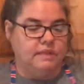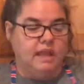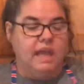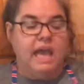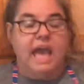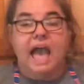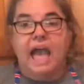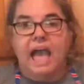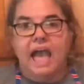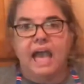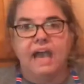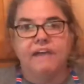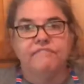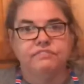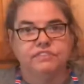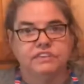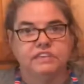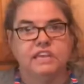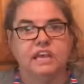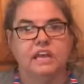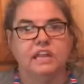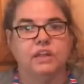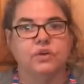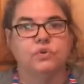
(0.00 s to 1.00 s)
have
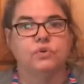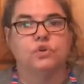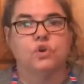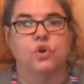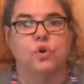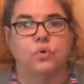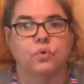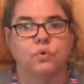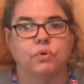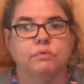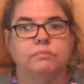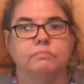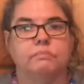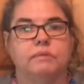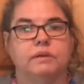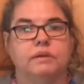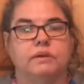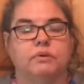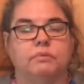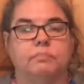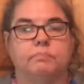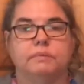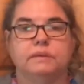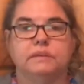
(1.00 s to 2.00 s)
yellow
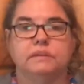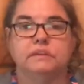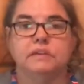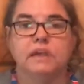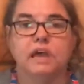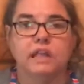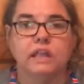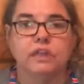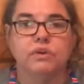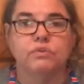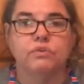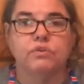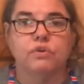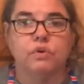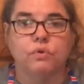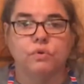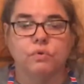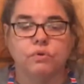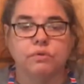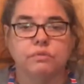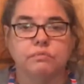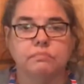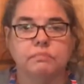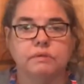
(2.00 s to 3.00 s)
cornmeal, but yellow
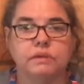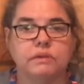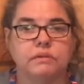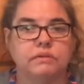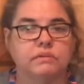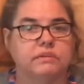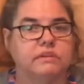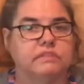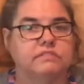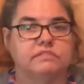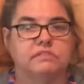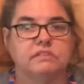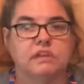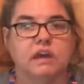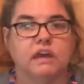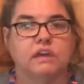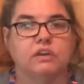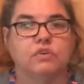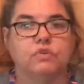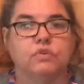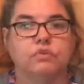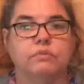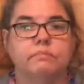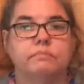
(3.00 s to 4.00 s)
cornmeal is not
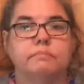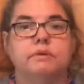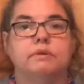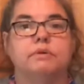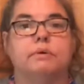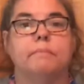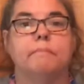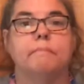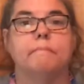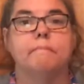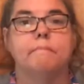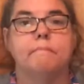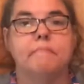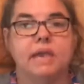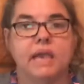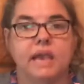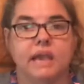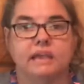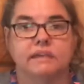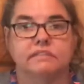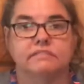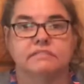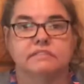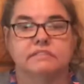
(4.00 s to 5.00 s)
cornmeal
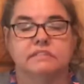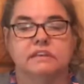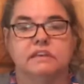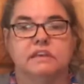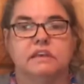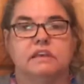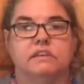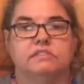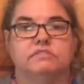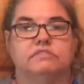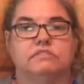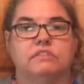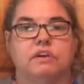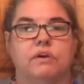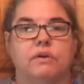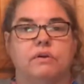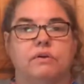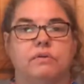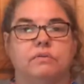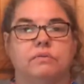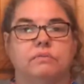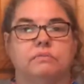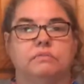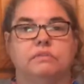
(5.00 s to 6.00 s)
mix.
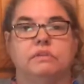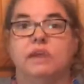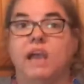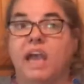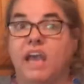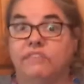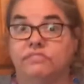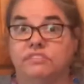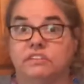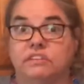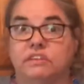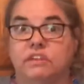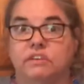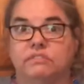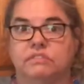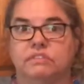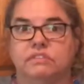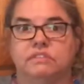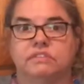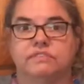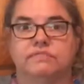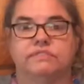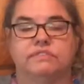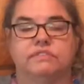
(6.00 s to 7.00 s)
So you have to know the
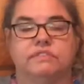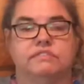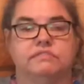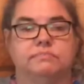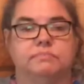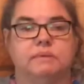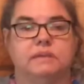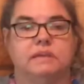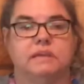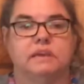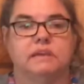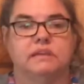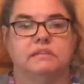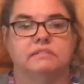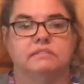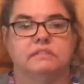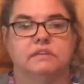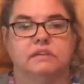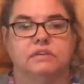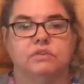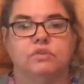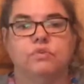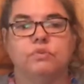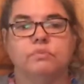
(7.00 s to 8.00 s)
difference, because
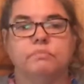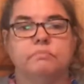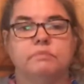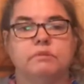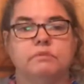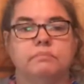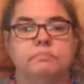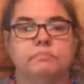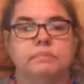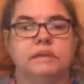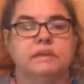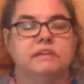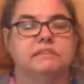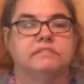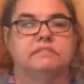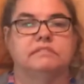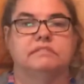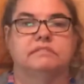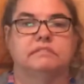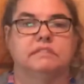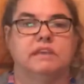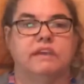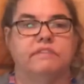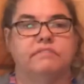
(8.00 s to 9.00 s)
cornmeal
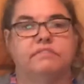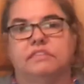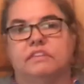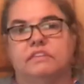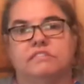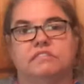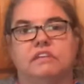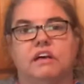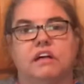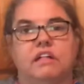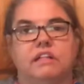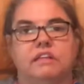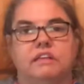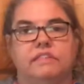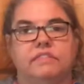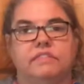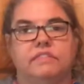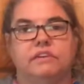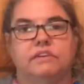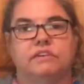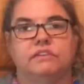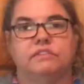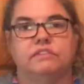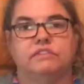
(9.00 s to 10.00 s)
mix, everything's all in
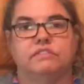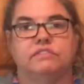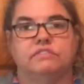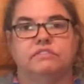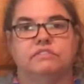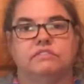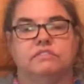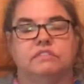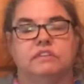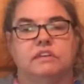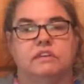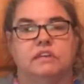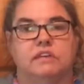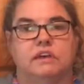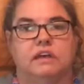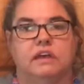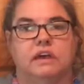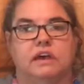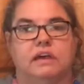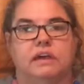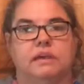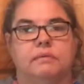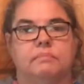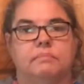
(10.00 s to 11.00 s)
there and you just
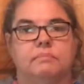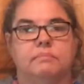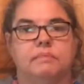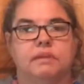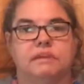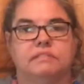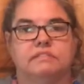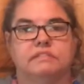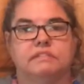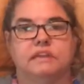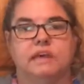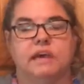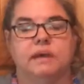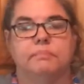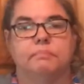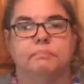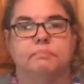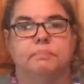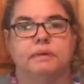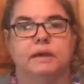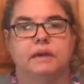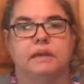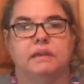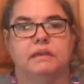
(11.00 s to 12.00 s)
mix it up.
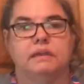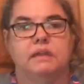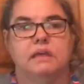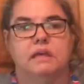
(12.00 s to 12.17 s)
But